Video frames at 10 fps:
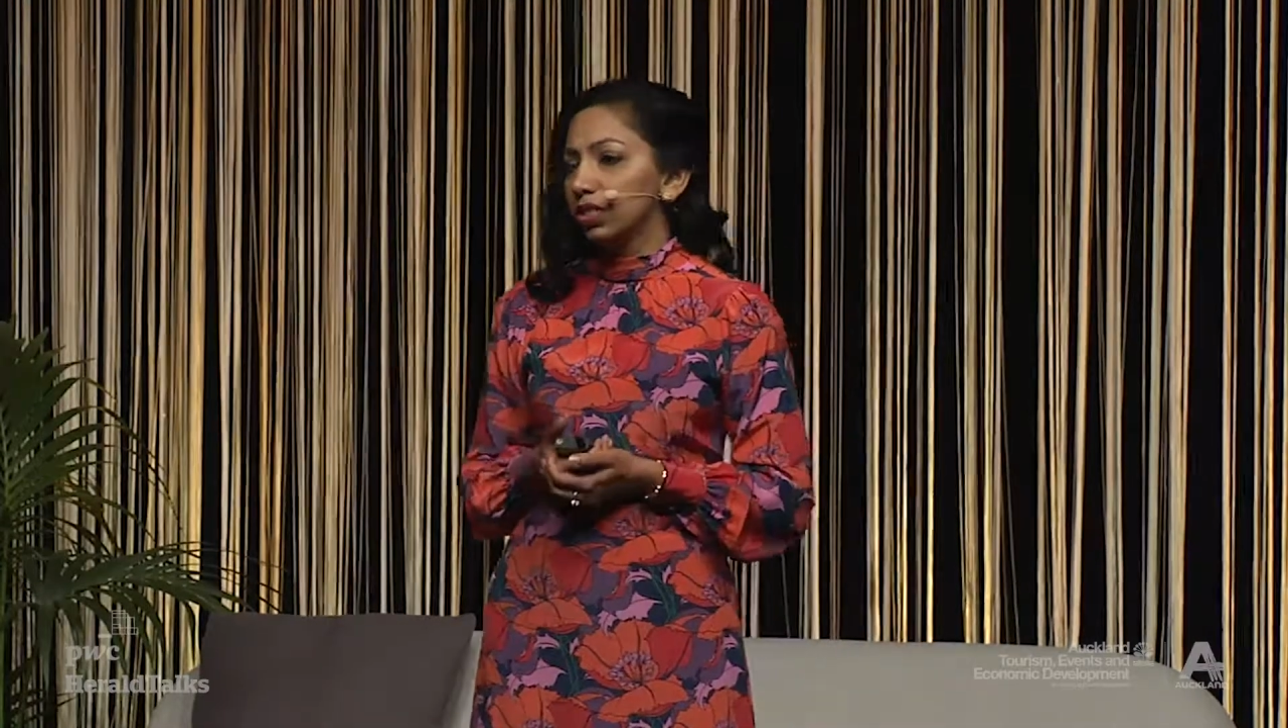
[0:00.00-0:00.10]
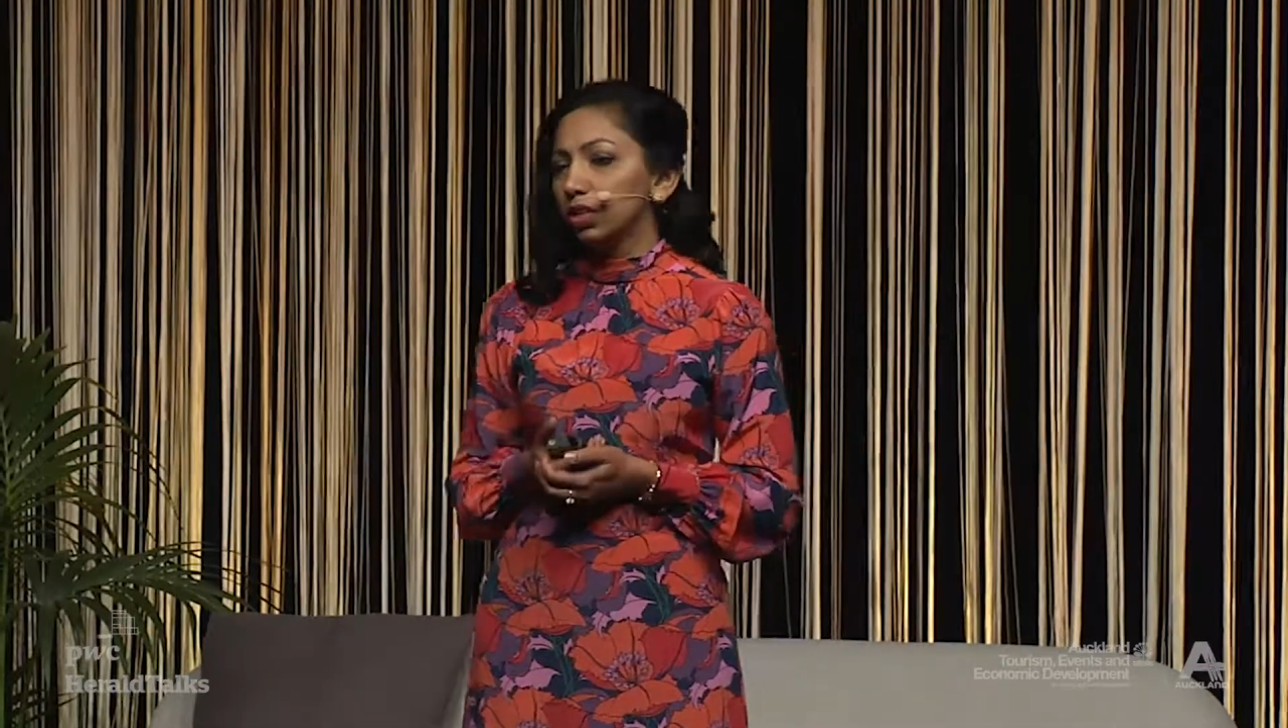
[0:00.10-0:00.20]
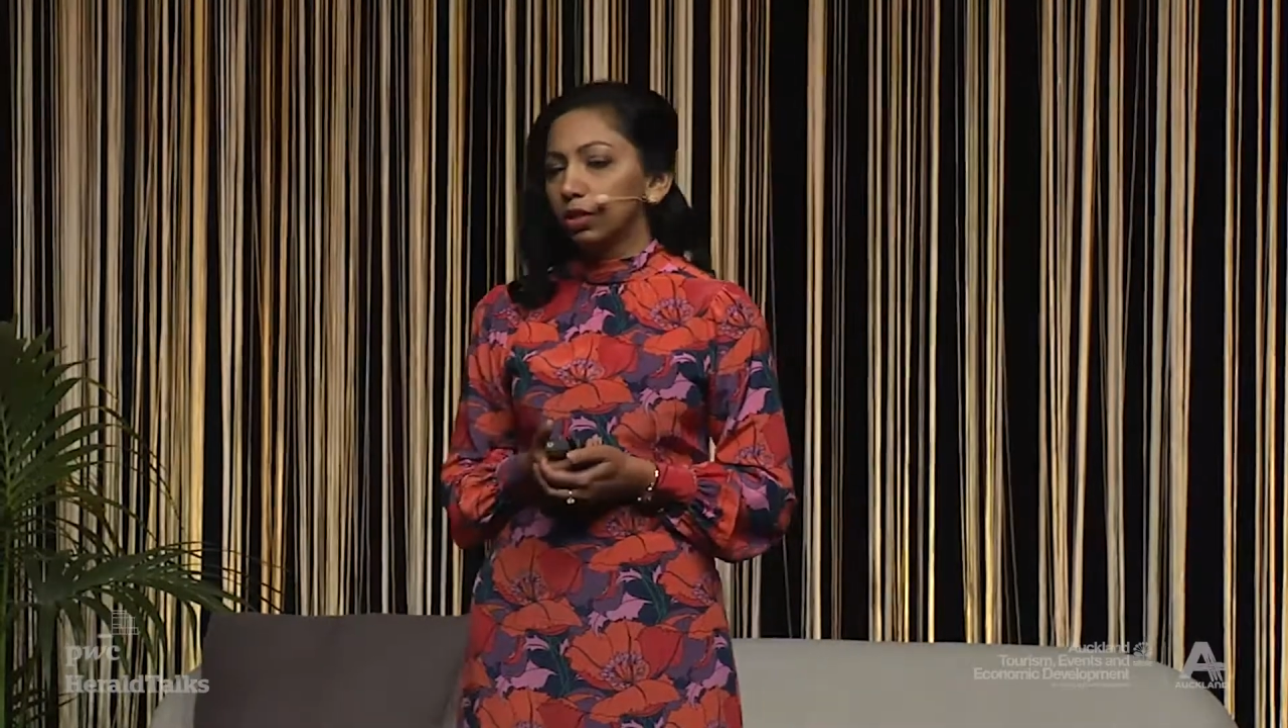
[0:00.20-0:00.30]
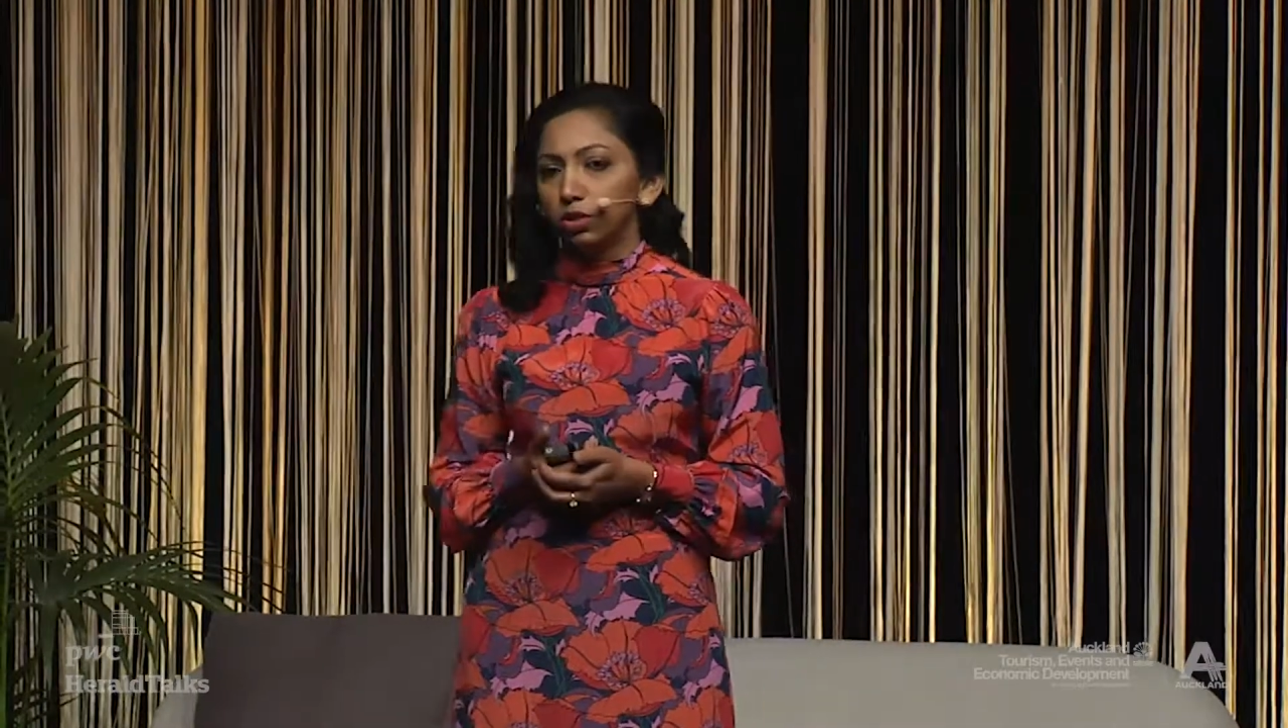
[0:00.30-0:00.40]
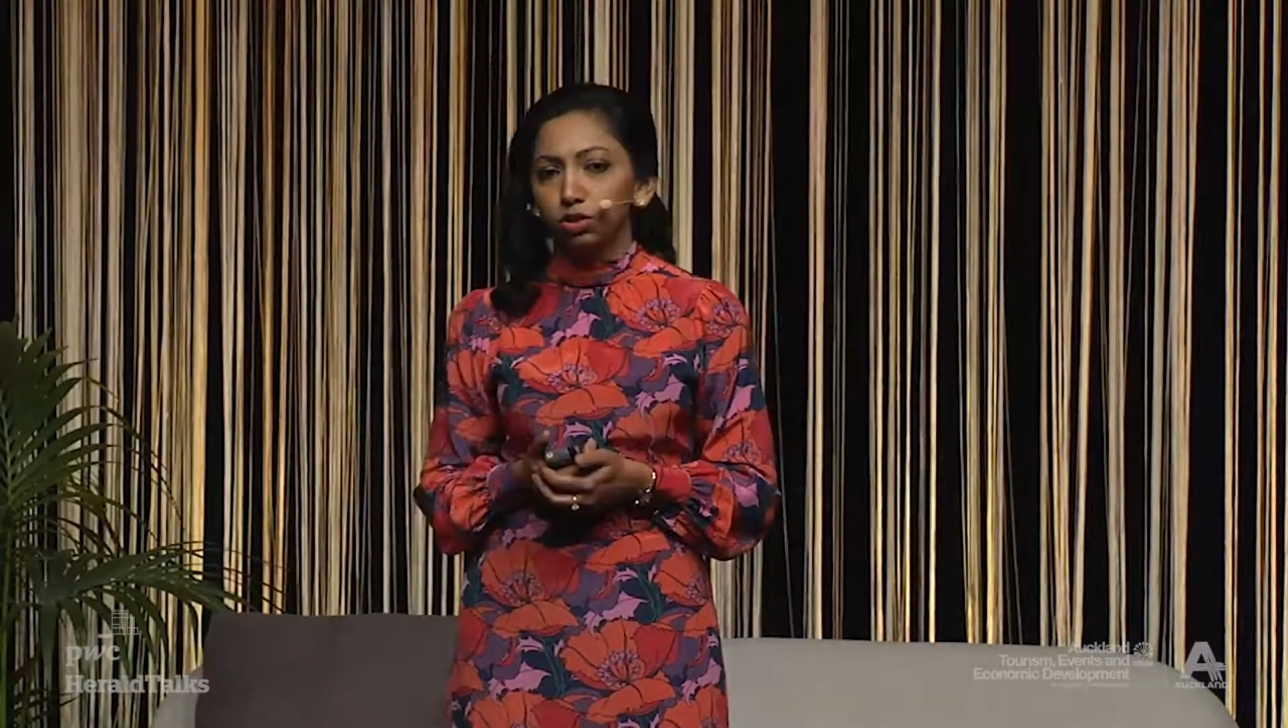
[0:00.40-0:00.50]

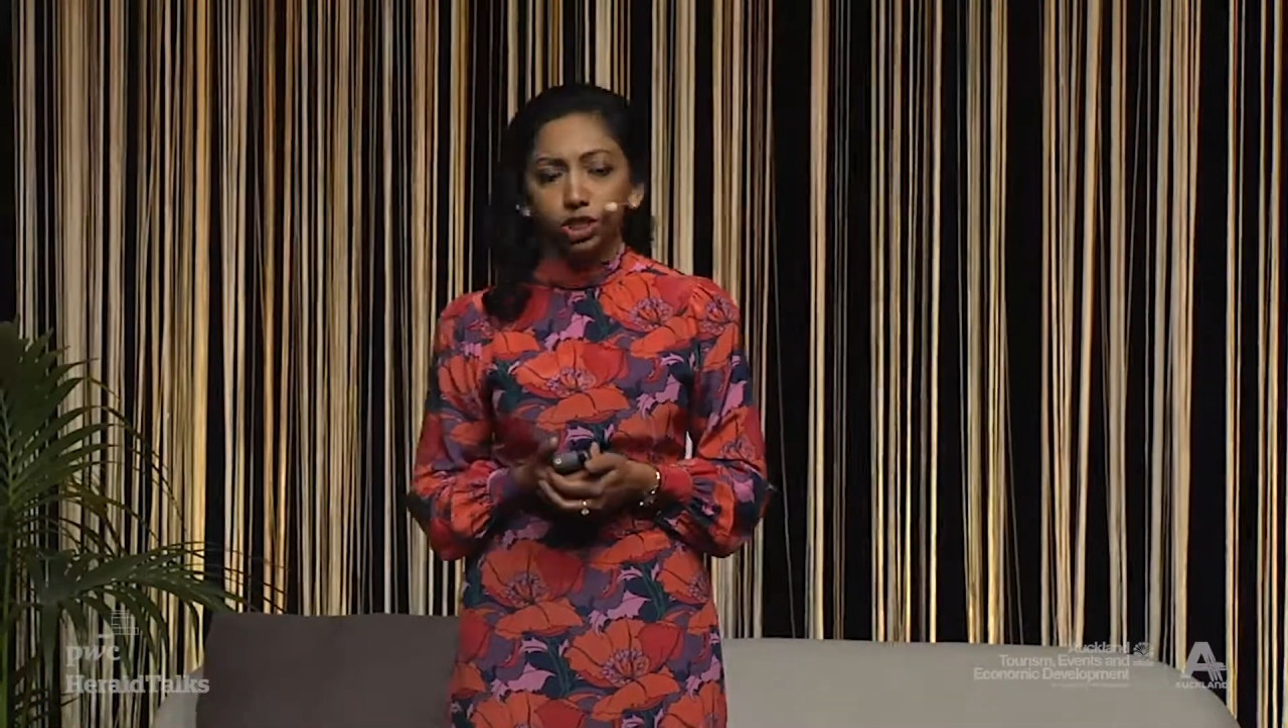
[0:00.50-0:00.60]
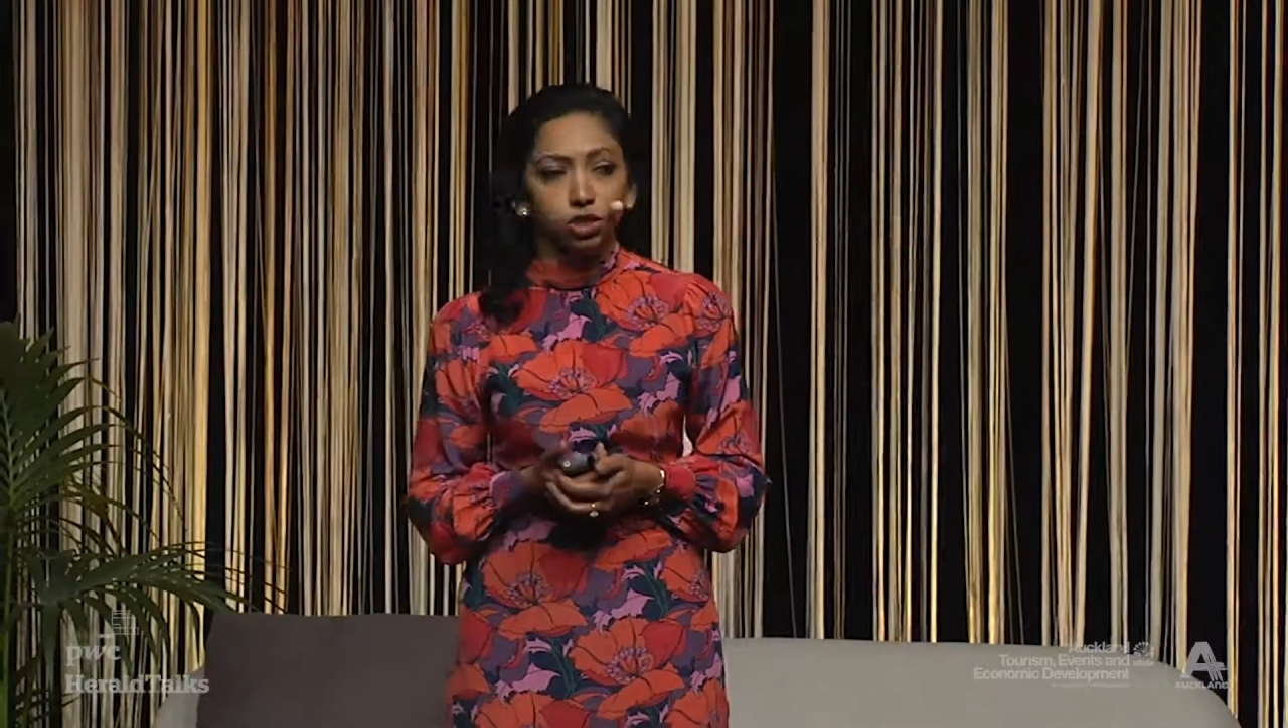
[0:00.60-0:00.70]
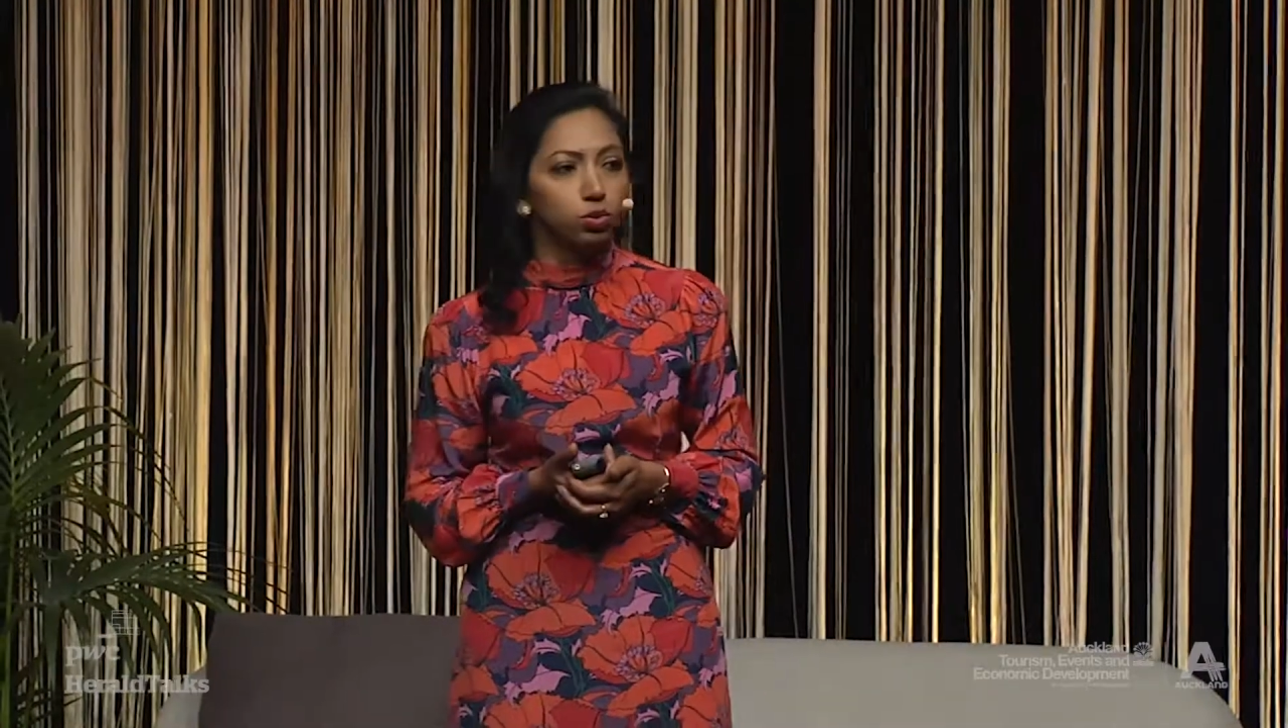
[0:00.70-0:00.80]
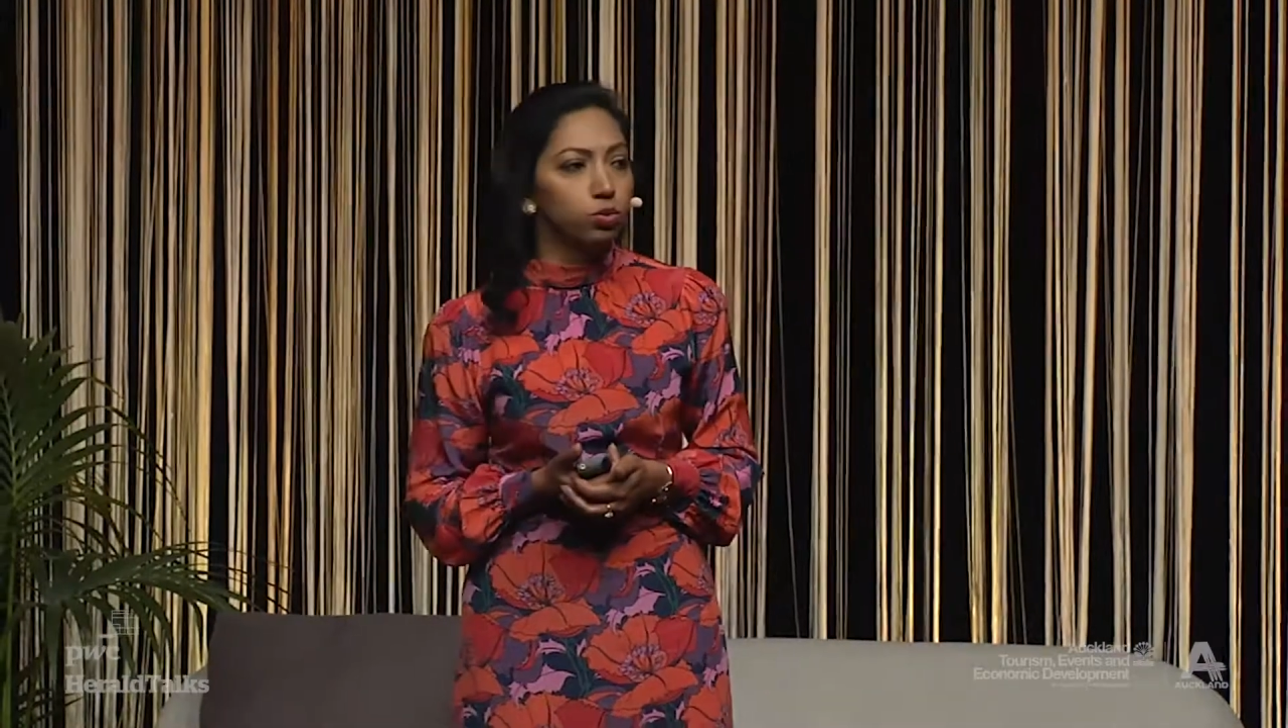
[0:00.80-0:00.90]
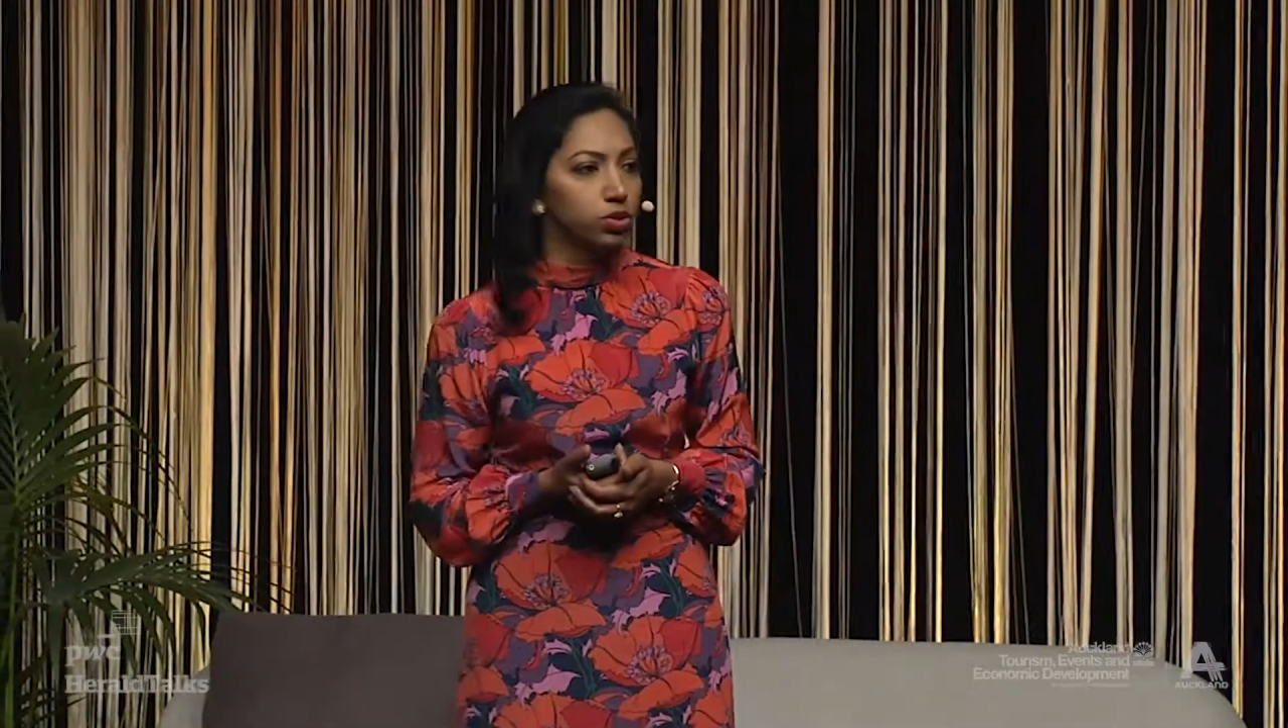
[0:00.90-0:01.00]
inclusion
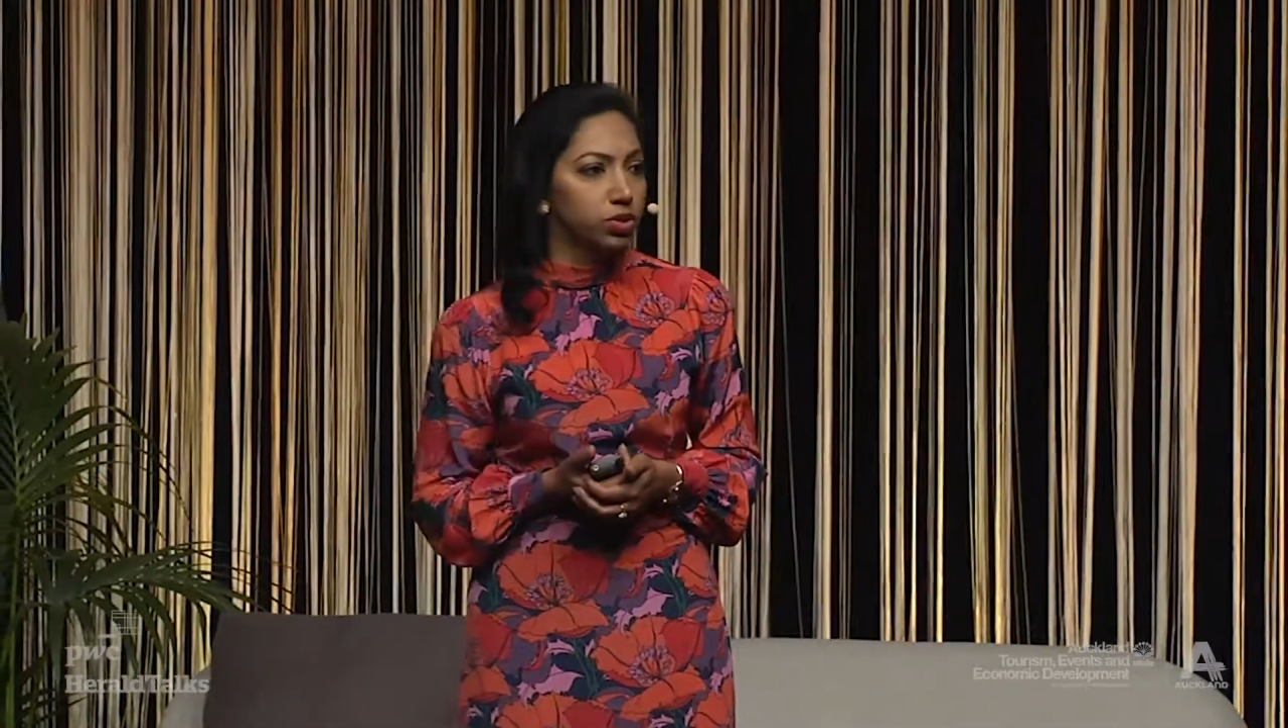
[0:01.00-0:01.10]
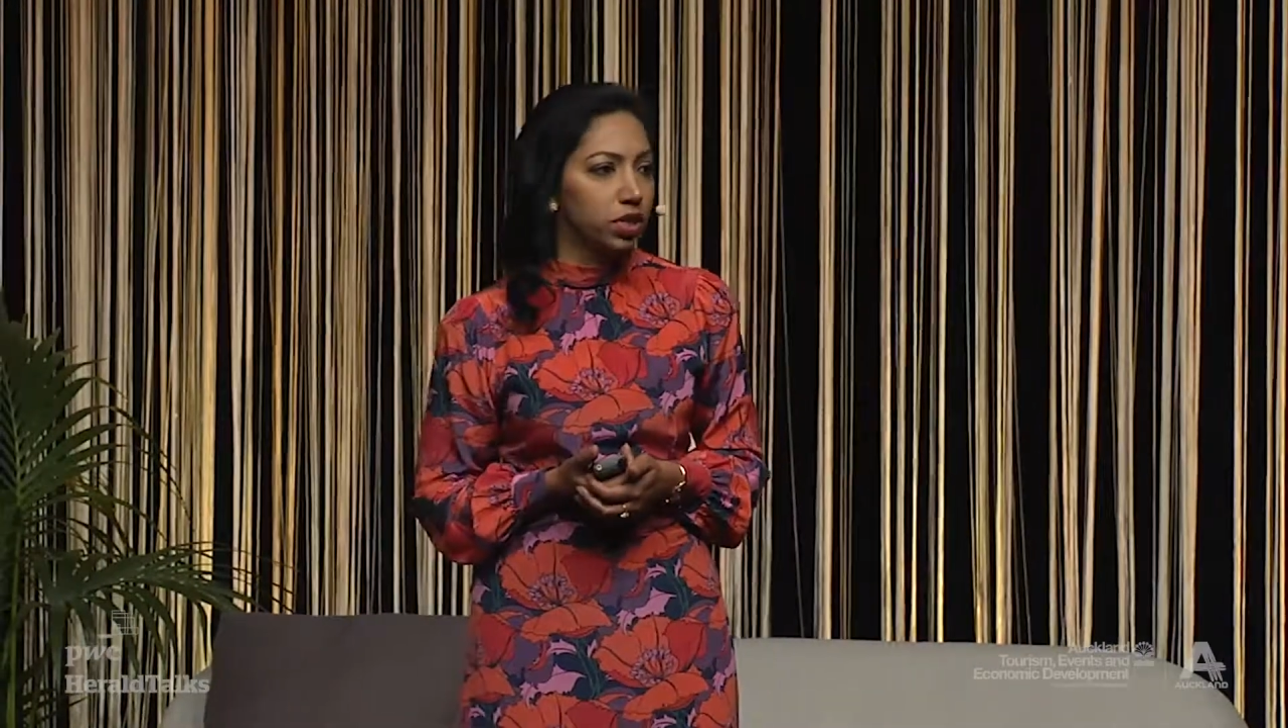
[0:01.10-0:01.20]
scores